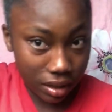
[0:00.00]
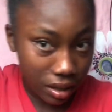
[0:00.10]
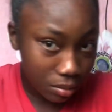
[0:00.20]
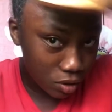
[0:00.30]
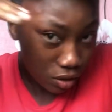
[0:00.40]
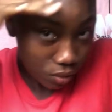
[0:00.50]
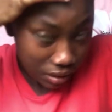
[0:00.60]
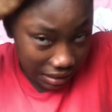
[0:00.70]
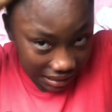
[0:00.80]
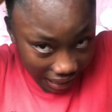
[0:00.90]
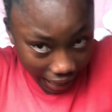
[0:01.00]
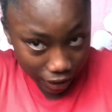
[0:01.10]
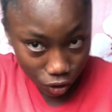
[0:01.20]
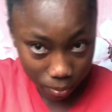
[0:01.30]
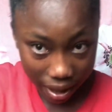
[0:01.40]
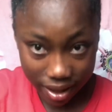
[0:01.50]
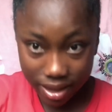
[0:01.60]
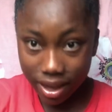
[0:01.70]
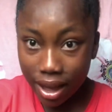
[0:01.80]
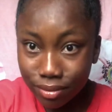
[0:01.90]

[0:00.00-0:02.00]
I'm just going to tie down my hair.